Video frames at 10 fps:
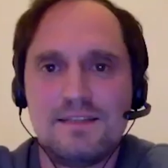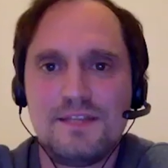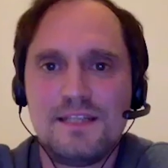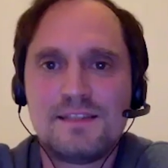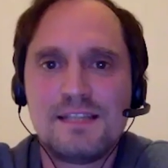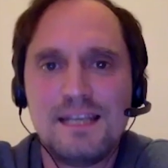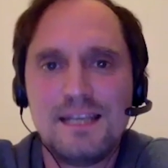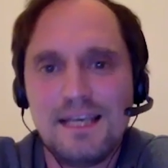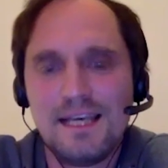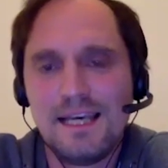things.
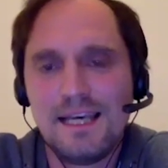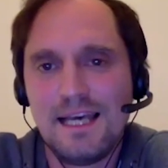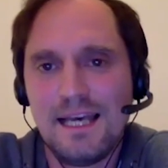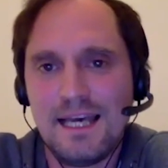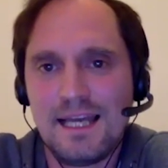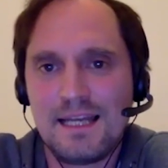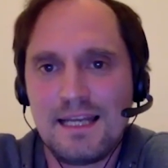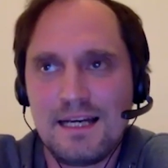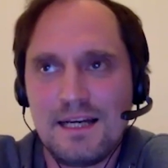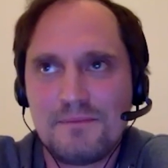And
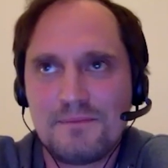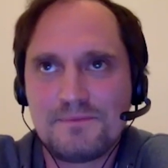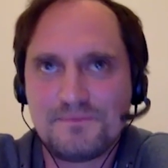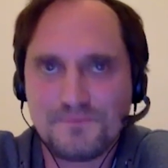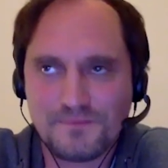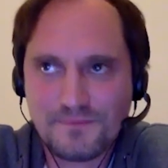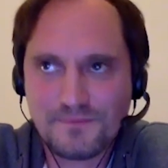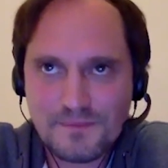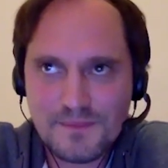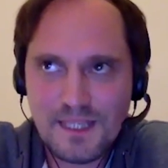
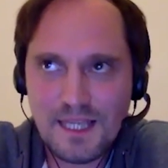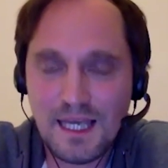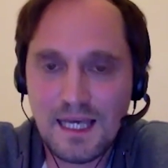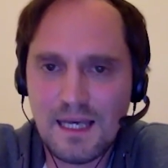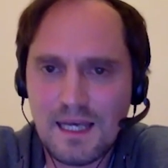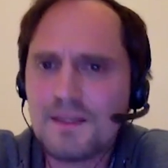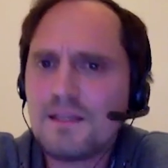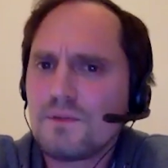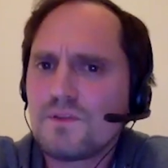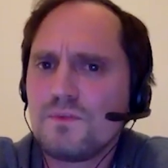I think
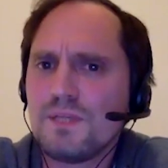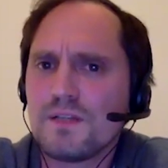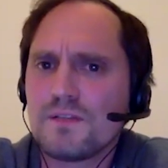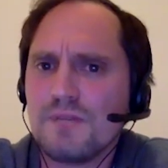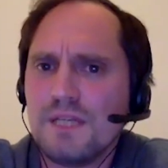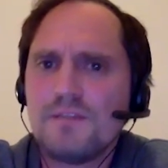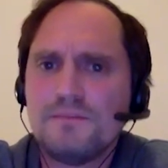it was Tobias, right?